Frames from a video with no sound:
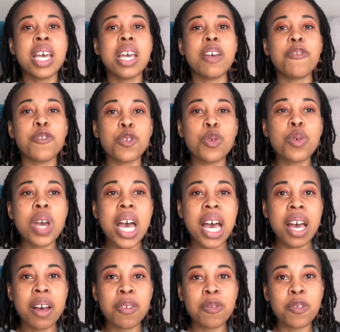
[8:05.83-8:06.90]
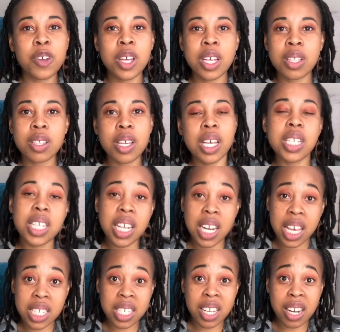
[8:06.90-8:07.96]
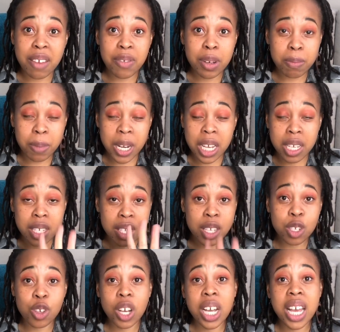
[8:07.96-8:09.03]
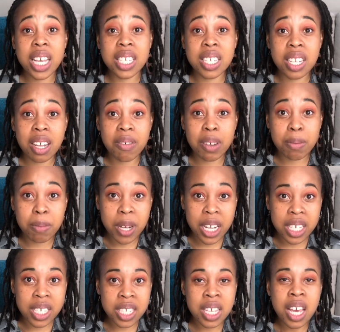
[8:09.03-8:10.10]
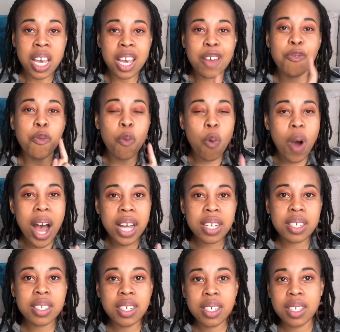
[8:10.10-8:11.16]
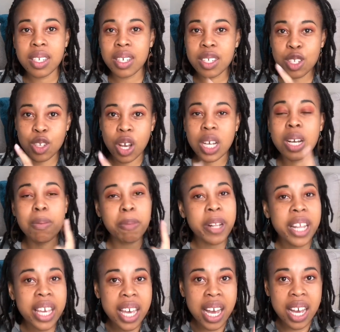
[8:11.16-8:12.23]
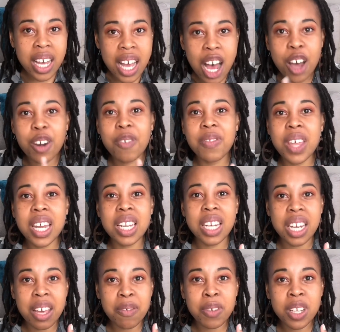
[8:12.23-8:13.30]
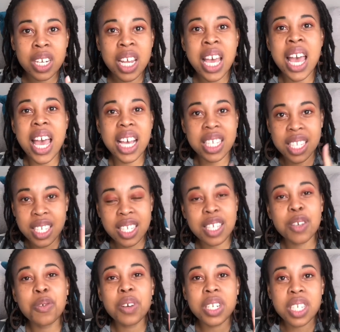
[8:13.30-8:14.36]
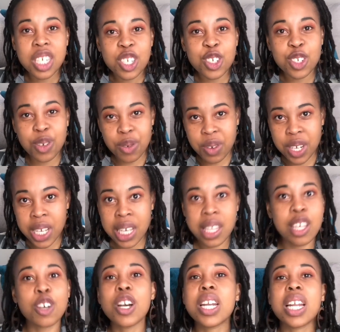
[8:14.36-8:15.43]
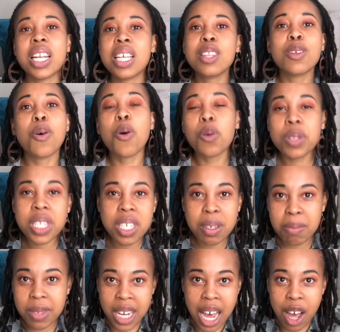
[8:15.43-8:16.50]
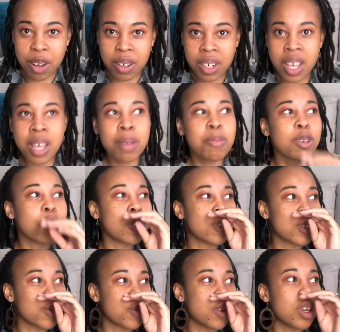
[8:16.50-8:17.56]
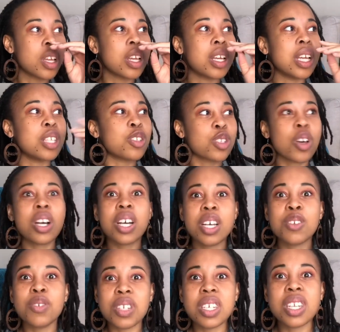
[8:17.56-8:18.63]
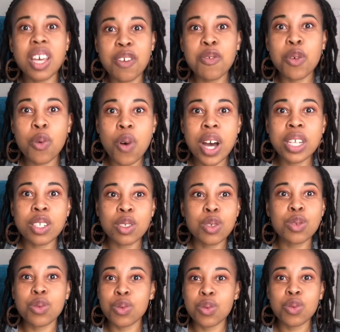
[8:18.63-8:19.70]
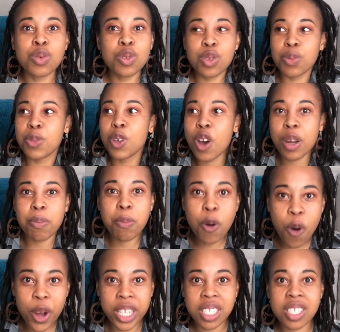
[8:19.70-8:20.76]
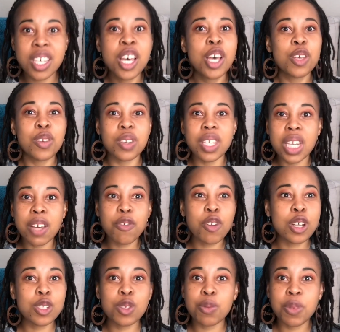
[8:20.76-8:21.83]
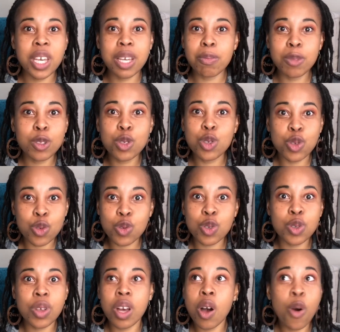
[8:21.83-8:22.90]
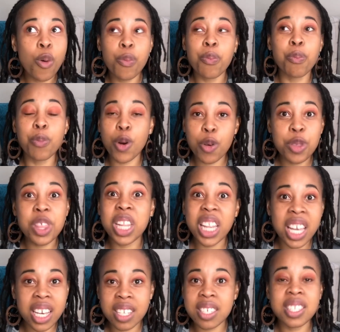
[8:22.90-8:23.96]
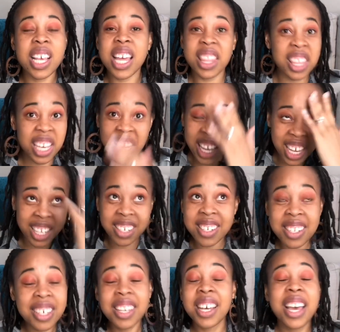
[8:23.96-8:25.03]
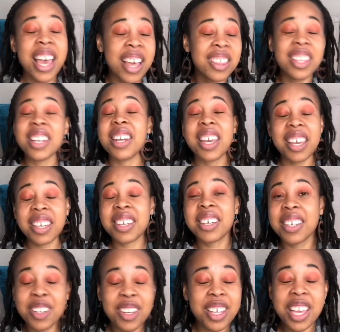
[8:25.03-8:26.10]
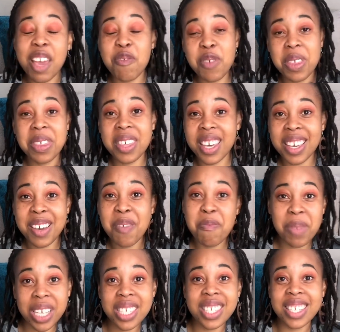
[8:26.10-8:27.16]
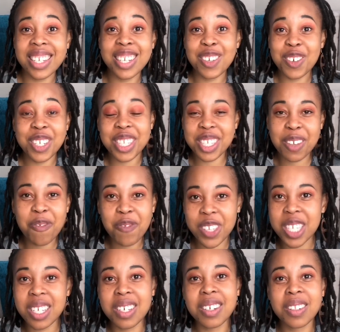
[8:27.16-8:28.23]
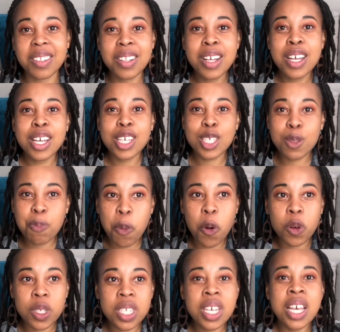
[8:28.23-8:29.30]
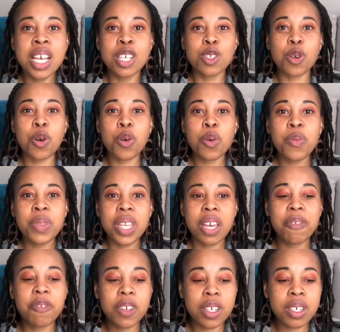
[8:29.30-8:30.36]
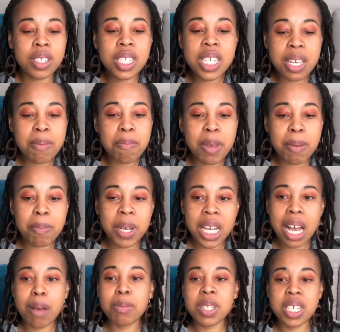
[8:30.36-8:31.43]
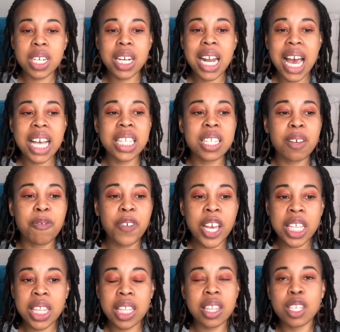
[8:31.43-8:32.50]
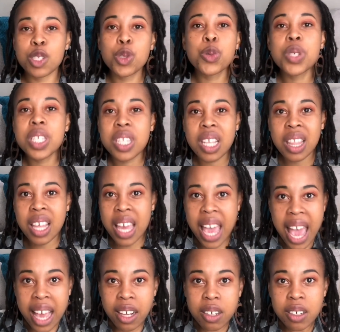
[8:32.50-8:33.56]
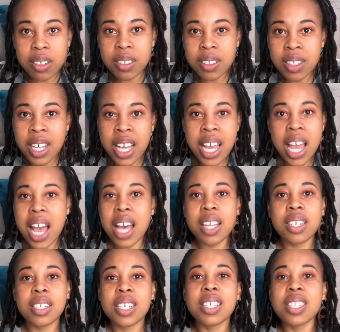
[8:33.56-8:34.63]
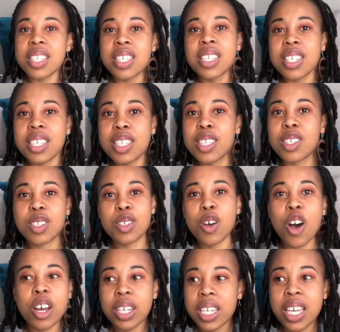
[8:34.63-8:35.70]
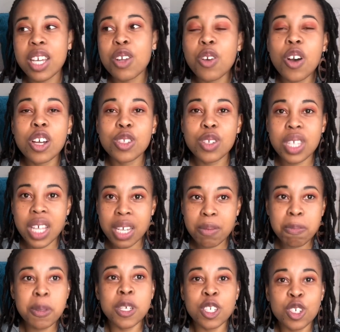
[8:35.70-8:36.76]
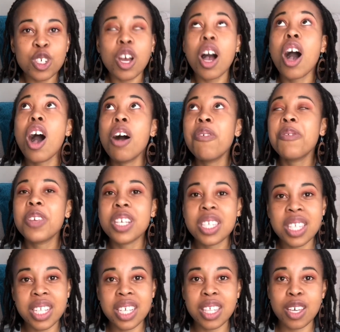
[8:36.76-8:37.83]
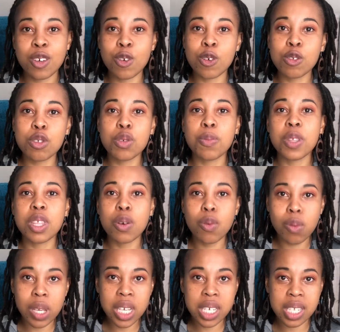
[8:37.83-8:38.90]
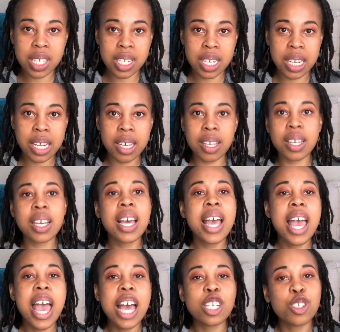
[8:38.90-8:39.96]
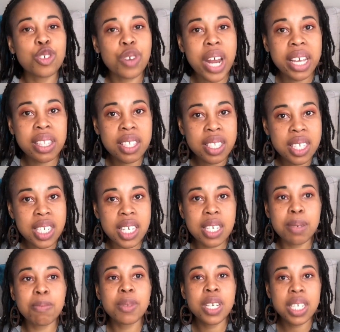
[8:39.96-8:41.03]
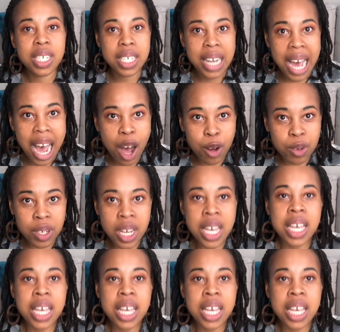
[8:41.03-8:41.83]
If you have, it has 11 players. Soccer has 11 players. If one soccer player out of that 11 has a secret injury, they're going to let the whole team down, because in soccer, you need everyone to be on point. You need everyone to be able to use both legs and the head and the neck, everything basically, because it's a physical sport. So if a team member comes in and hides the fact that they twisted their ankle and insists on getting onto that pitch, obviously they're going to be the weakest link and drag the team down.